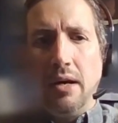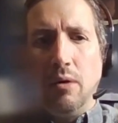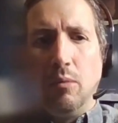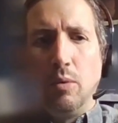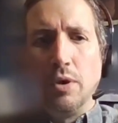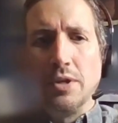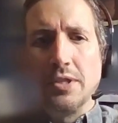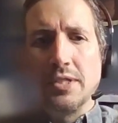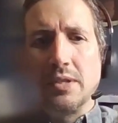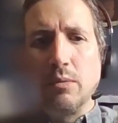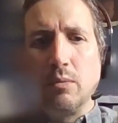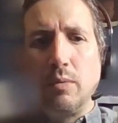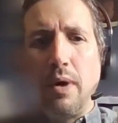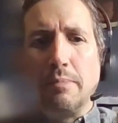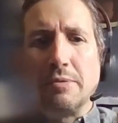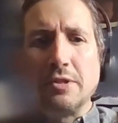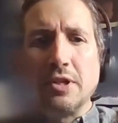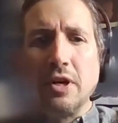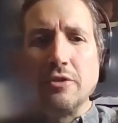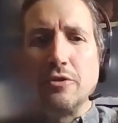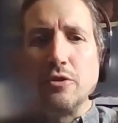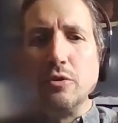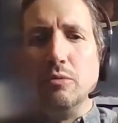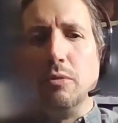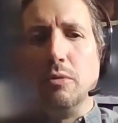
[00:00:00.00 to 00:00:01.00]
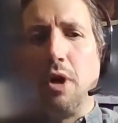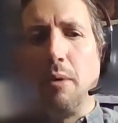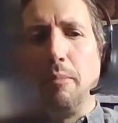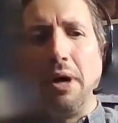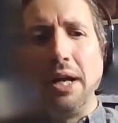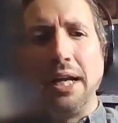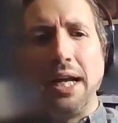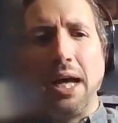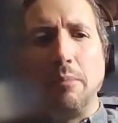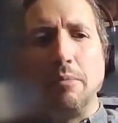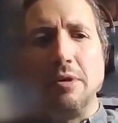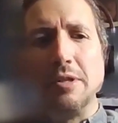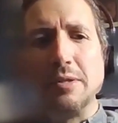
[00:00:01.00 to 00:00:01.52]
Once a website or
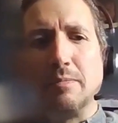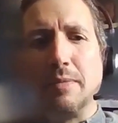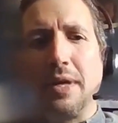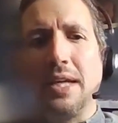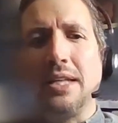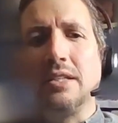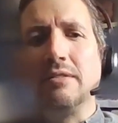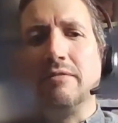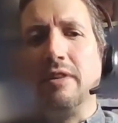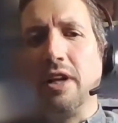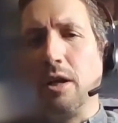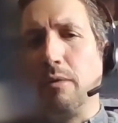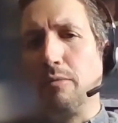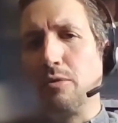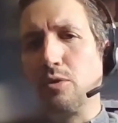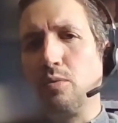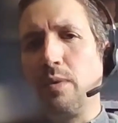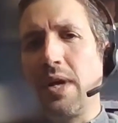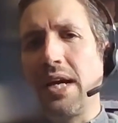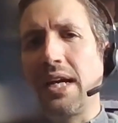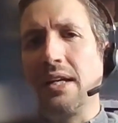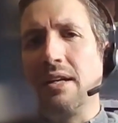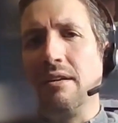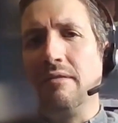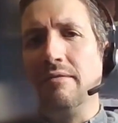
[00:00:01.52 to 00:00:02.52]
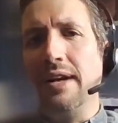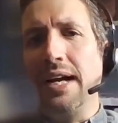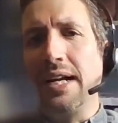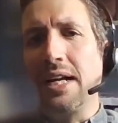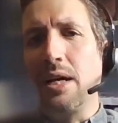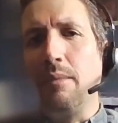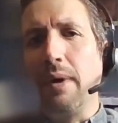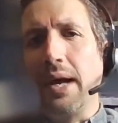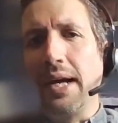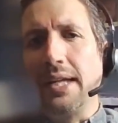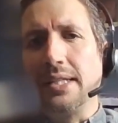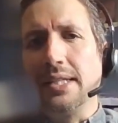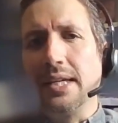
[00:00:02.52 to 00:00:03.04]
mobile app has been developed, we can
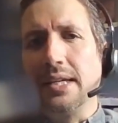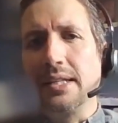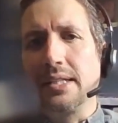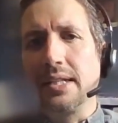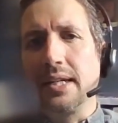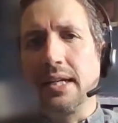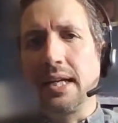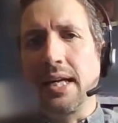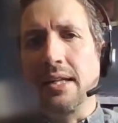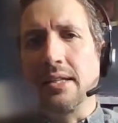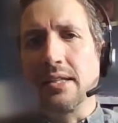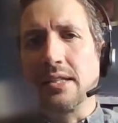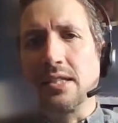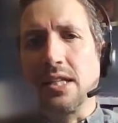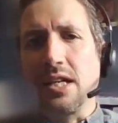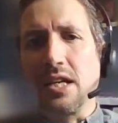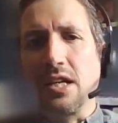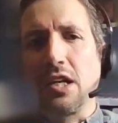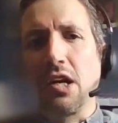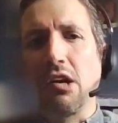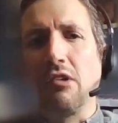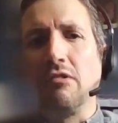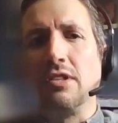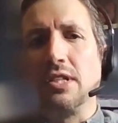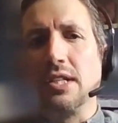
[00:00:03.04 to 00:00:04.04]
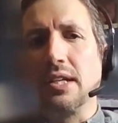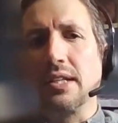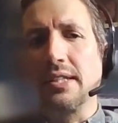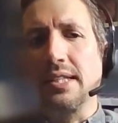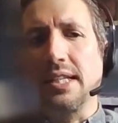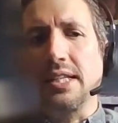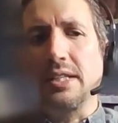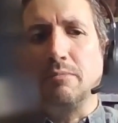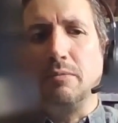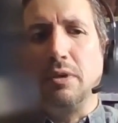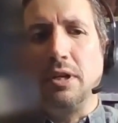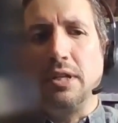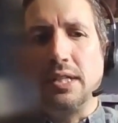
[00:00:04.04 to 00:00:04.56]
evaluate it against the current
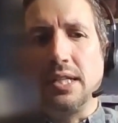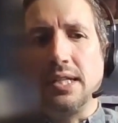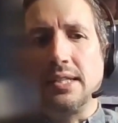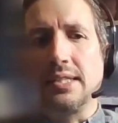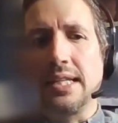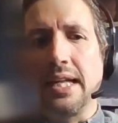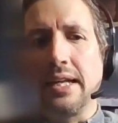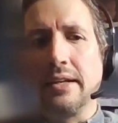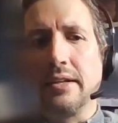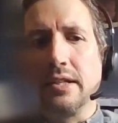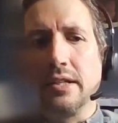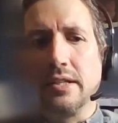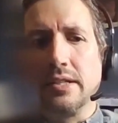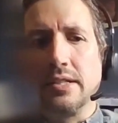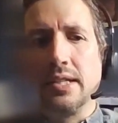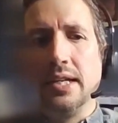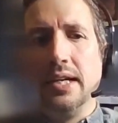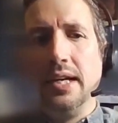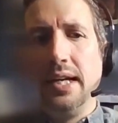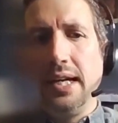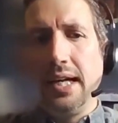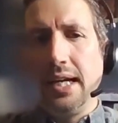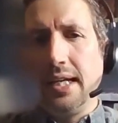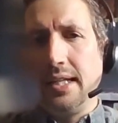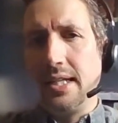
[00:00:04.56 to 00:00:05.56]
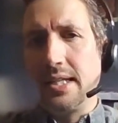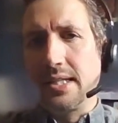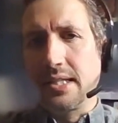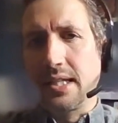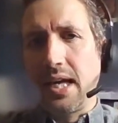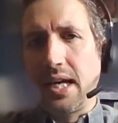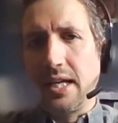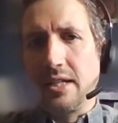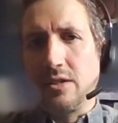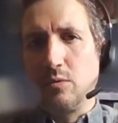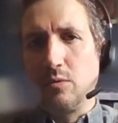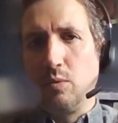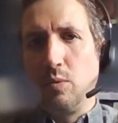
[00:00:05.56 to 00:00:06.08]
accessibility standards, in this
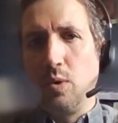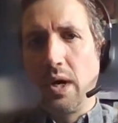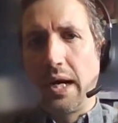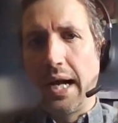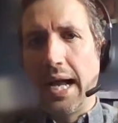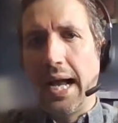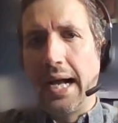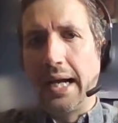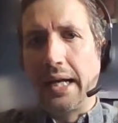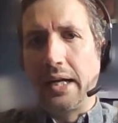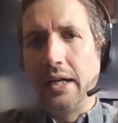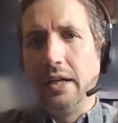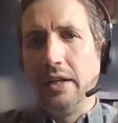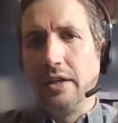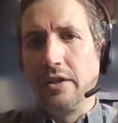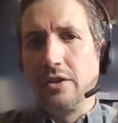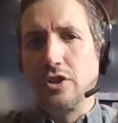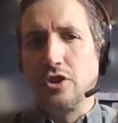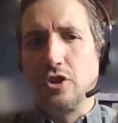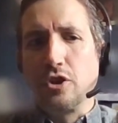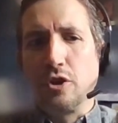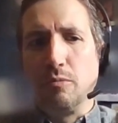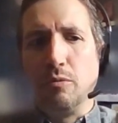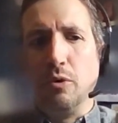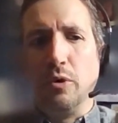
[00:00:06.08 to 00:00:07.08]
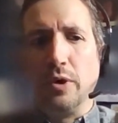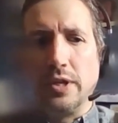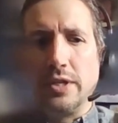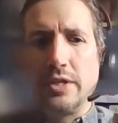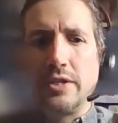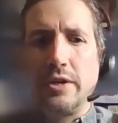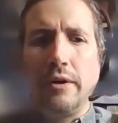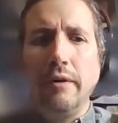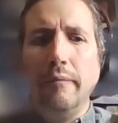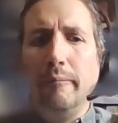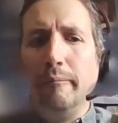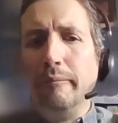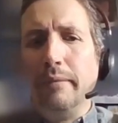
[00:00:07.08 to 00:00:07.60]
case WCAG
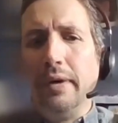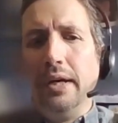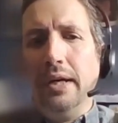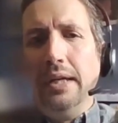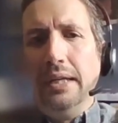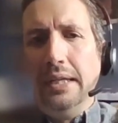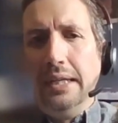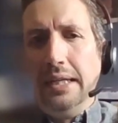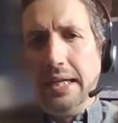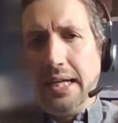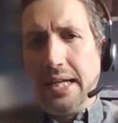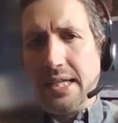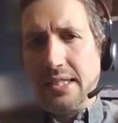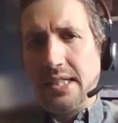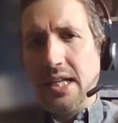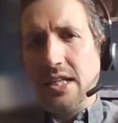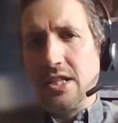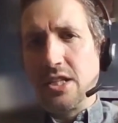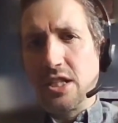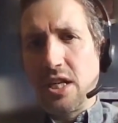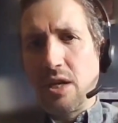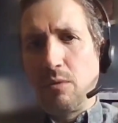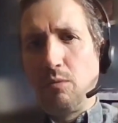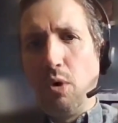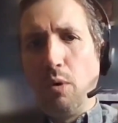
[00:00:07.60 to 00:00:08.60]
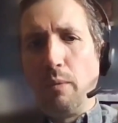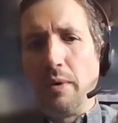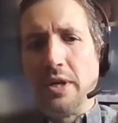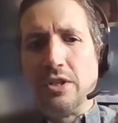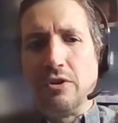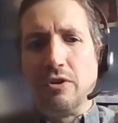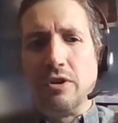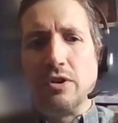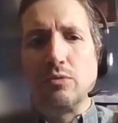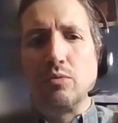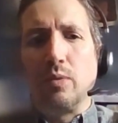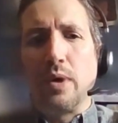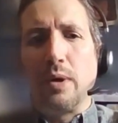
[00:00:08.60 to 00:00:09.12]
2.2. Essentially what we do
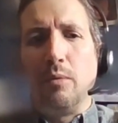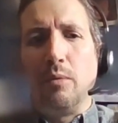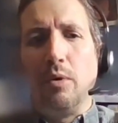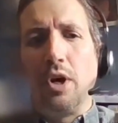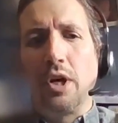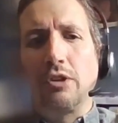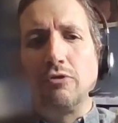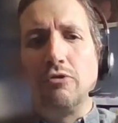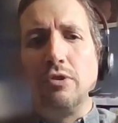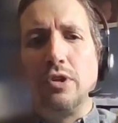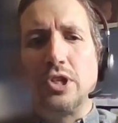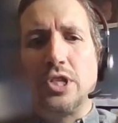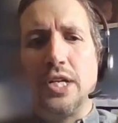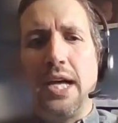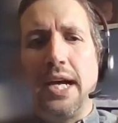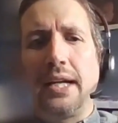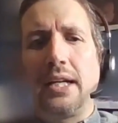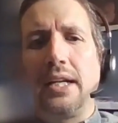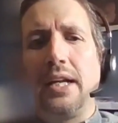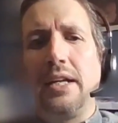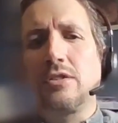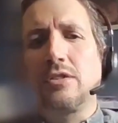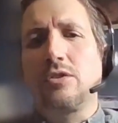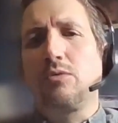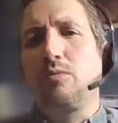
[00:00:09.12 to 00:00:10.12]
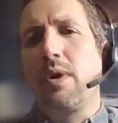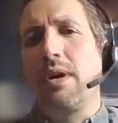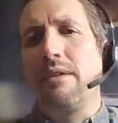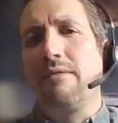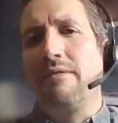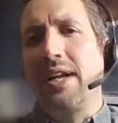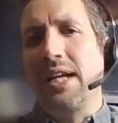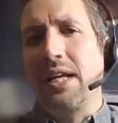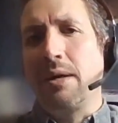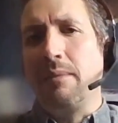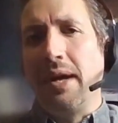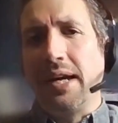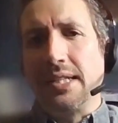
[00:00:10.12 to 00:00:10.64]
is we work through a checklist, we
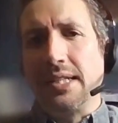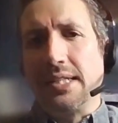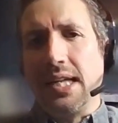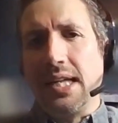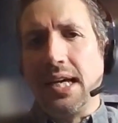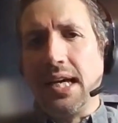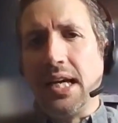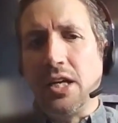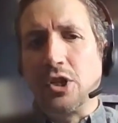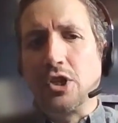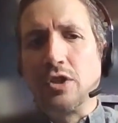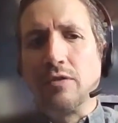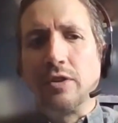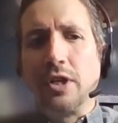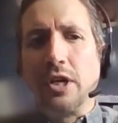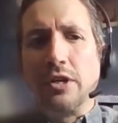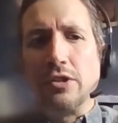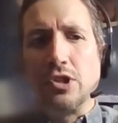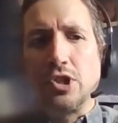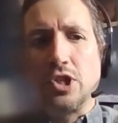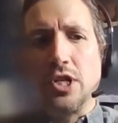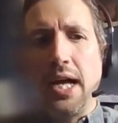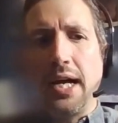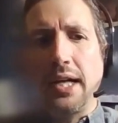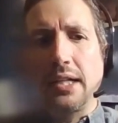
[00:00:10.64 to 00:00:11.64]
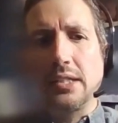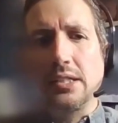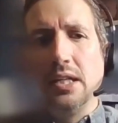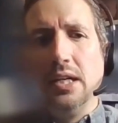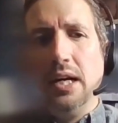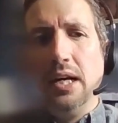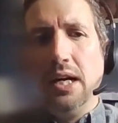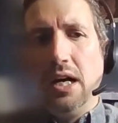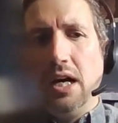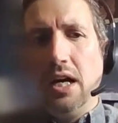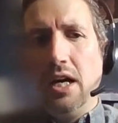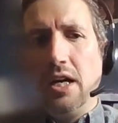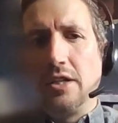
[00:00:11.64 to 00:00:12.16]
evaluate each of those checks
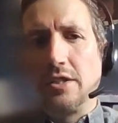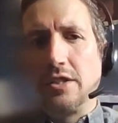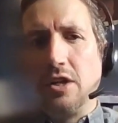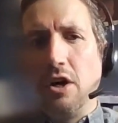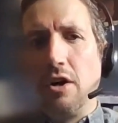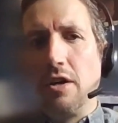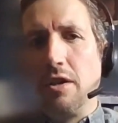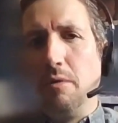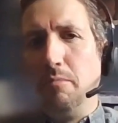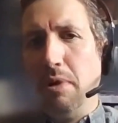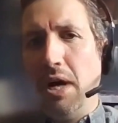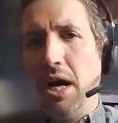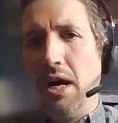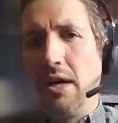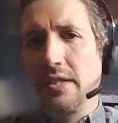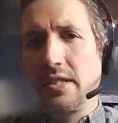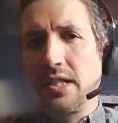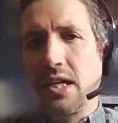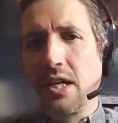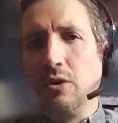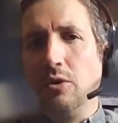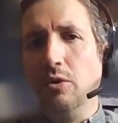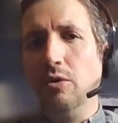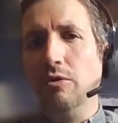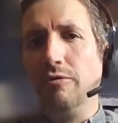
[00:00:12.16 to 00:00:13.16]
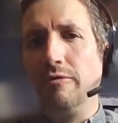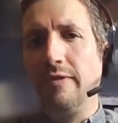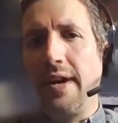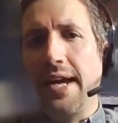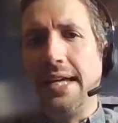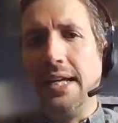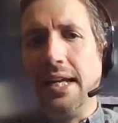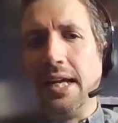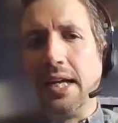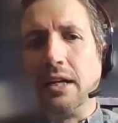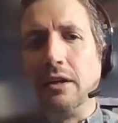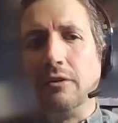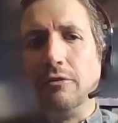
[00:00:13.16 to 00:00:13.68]
as either passing or
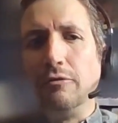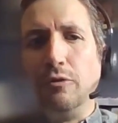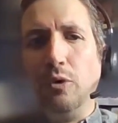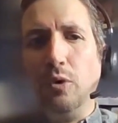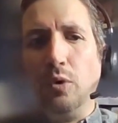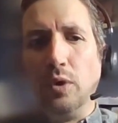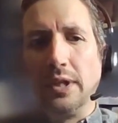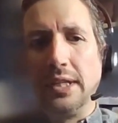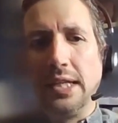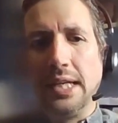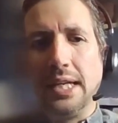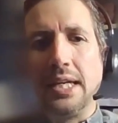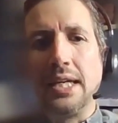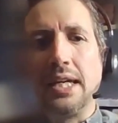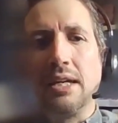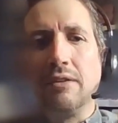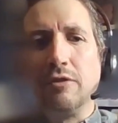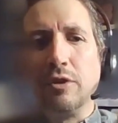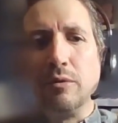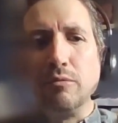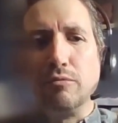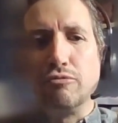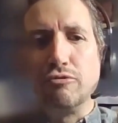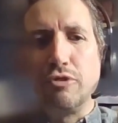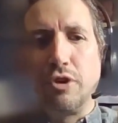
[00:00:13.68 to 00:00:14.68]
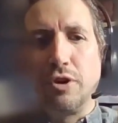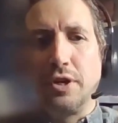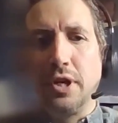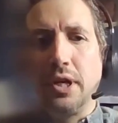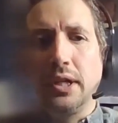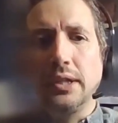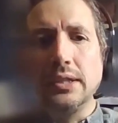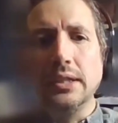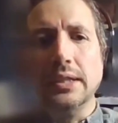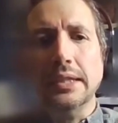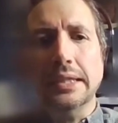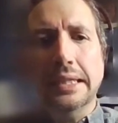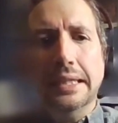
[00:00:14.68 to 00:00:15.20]
failing for the given
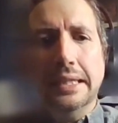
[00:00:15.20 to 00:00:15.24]
product.